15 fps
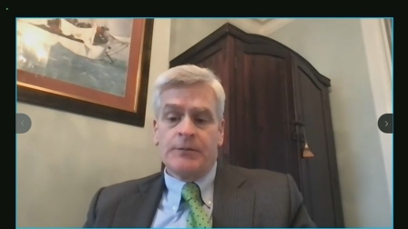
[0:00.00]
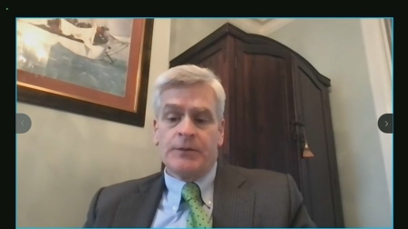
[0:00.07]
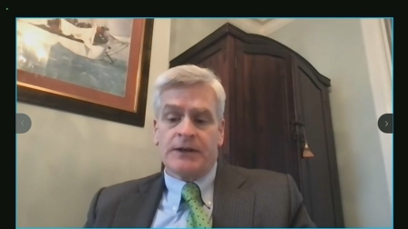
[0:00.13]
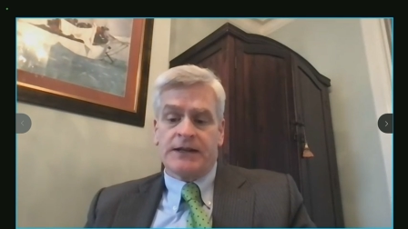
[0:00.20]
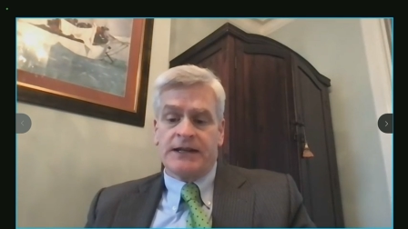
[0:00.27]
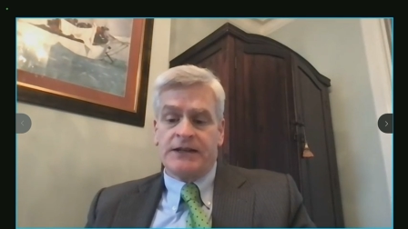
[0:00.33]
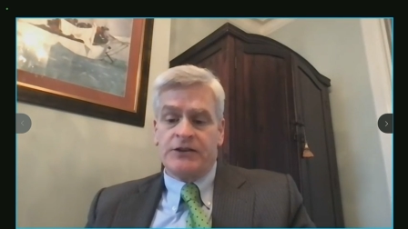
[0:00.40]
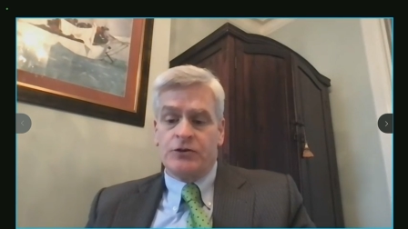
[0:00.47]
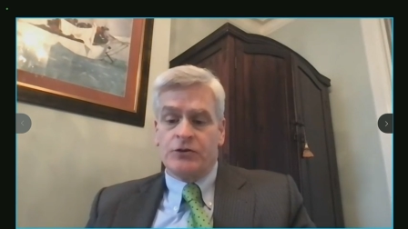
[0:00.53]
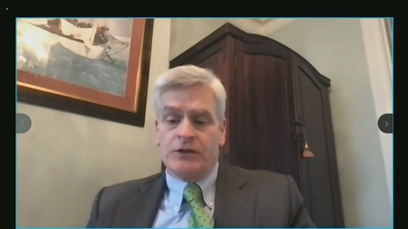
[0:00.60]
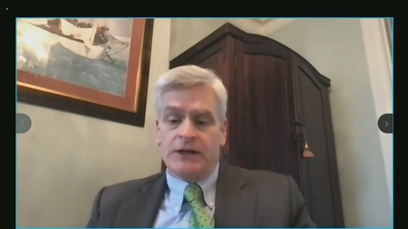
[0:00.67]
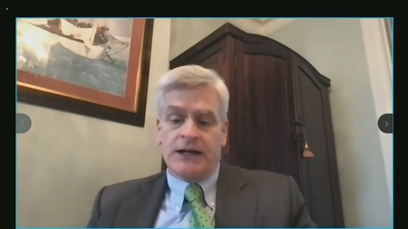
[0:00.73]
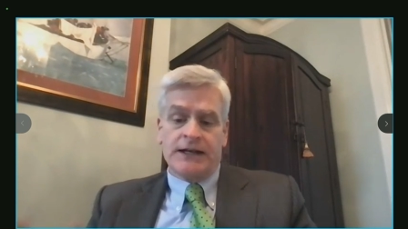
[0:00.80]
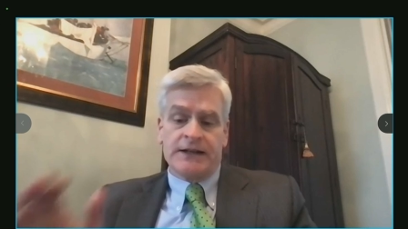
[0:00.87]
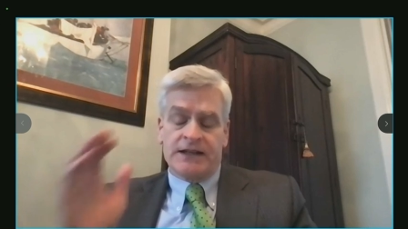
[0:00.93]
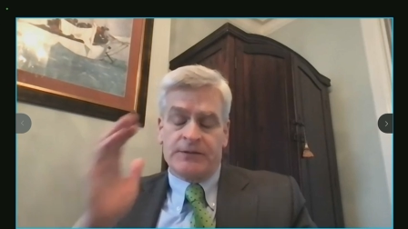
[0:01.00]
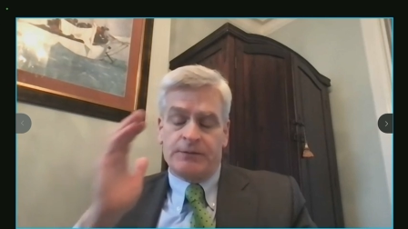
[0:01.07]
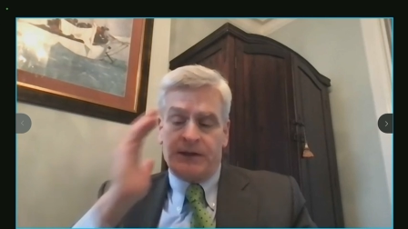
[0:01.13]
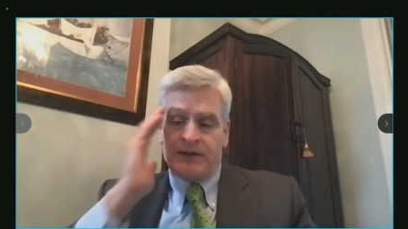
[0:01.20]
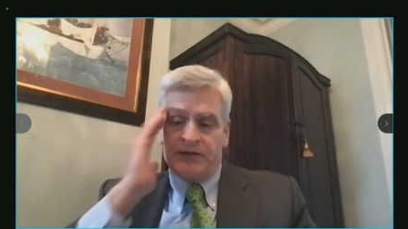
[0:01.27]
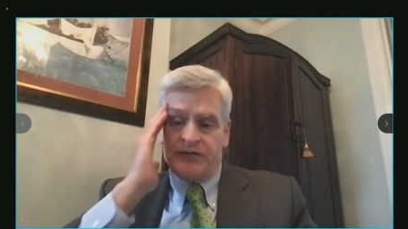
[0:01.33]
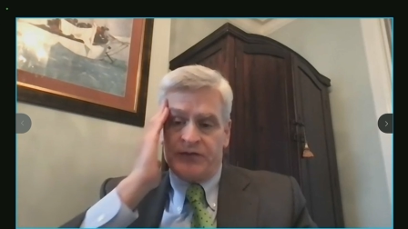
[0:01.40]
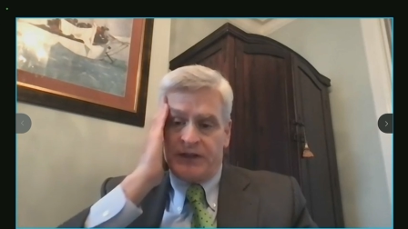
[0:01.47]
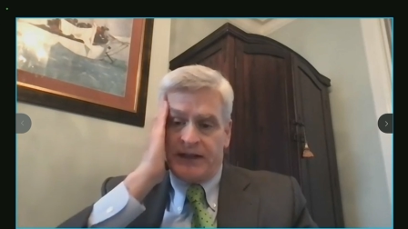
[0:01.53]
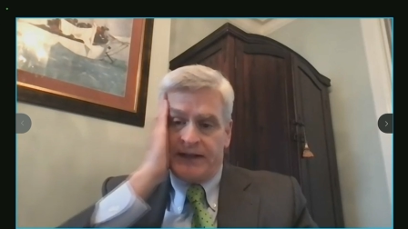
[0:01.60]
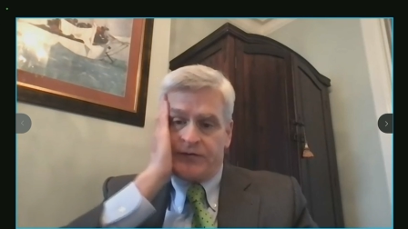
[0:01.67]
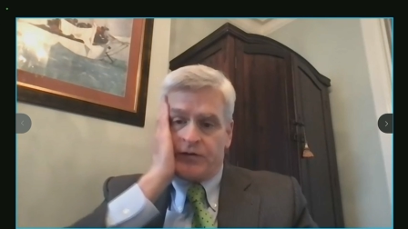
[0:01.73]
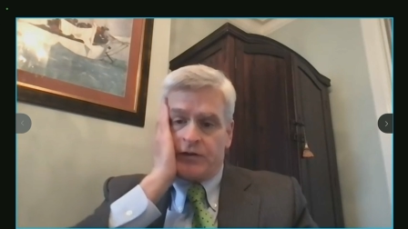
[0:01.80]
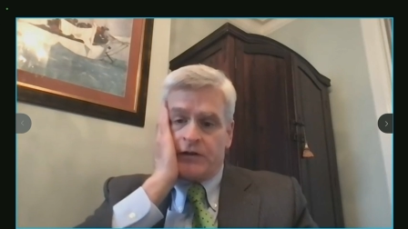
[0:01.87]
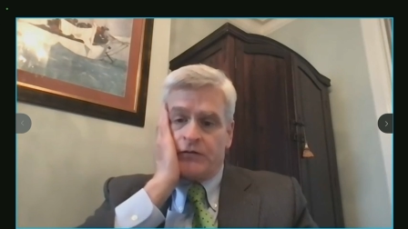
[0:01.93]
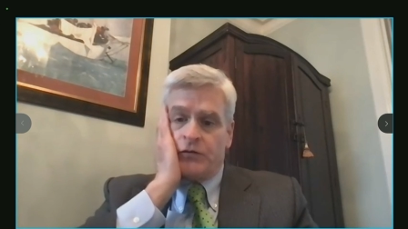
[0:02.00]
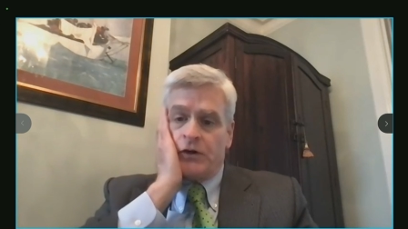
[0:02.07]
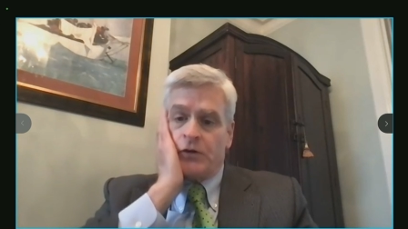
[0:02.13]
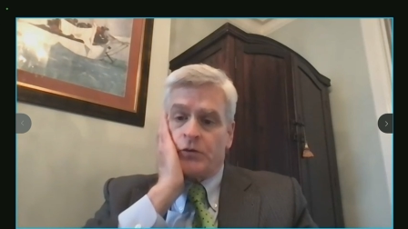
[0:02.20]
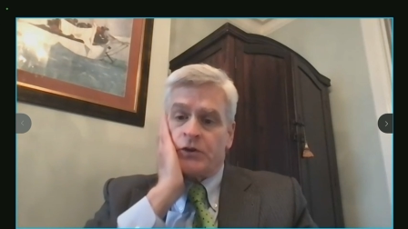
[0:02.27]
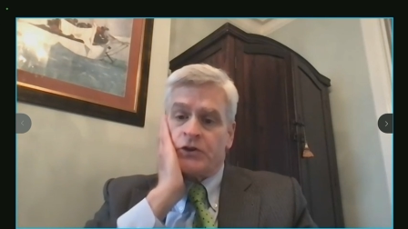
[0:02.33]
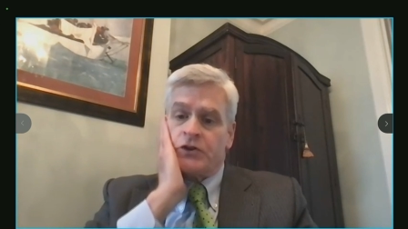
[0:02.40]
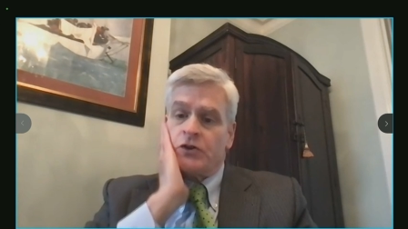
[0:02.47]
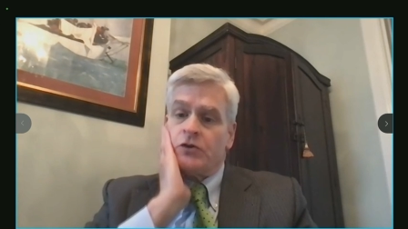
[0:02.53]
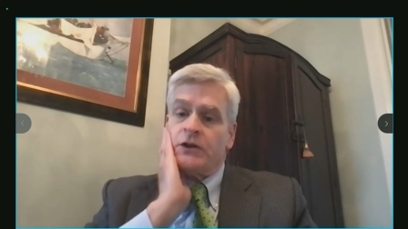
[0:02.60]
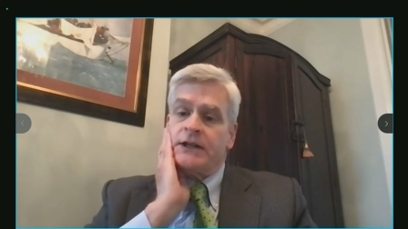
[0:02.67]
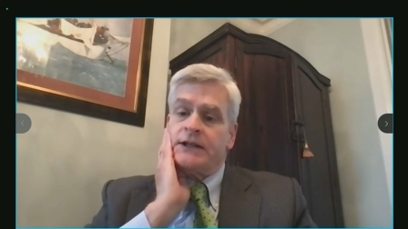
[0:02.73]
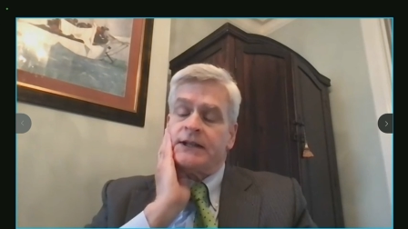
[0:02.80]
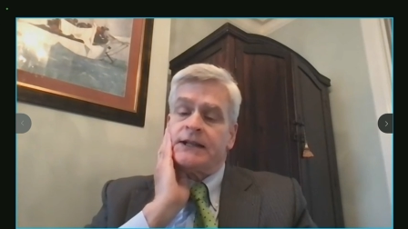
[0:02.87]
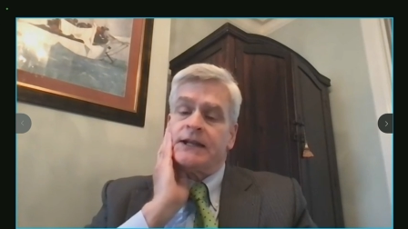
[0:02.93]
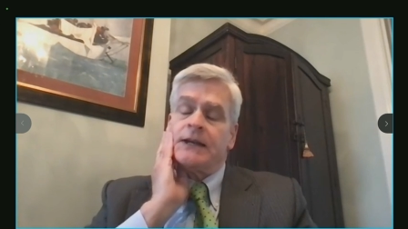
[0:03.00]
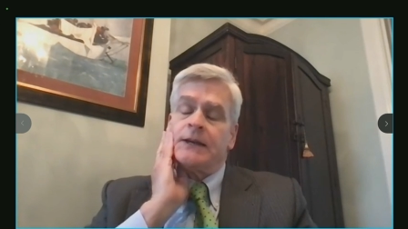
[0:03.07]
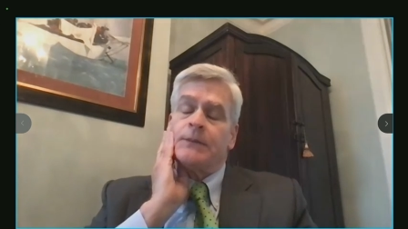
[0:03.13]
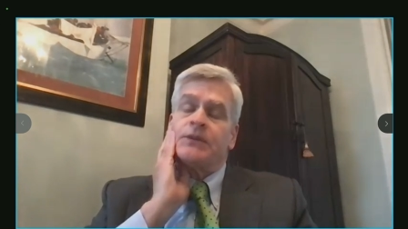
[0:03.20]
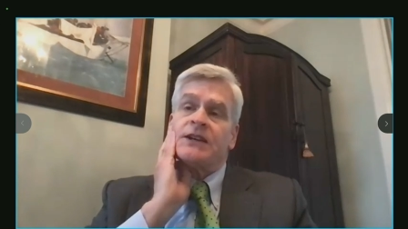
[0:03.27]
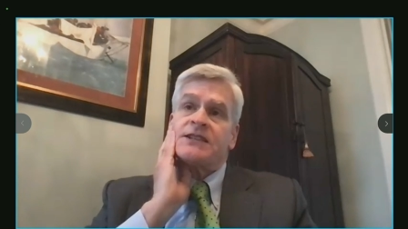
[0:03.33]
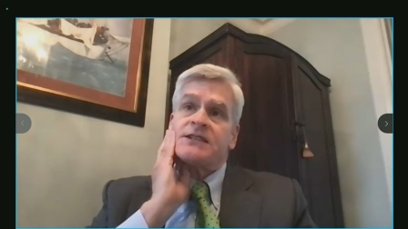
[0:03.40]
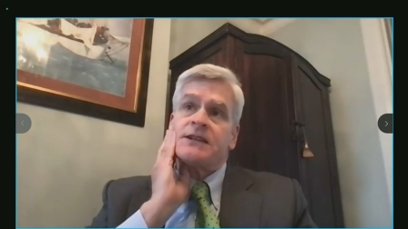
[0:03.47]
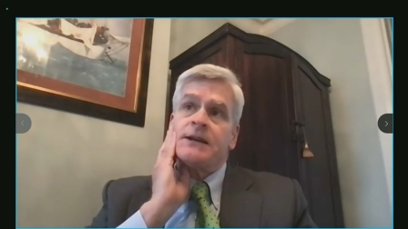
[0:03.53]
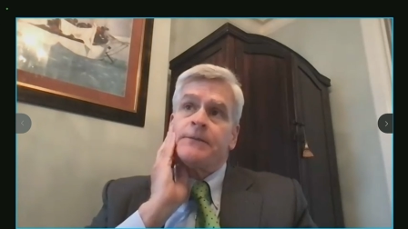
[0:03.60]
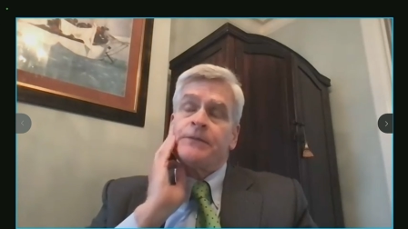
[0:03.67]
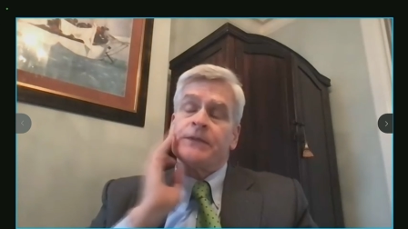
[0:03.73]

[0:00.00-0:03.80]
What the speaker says: but can you kind of give me a flavor of what we're doing to keep this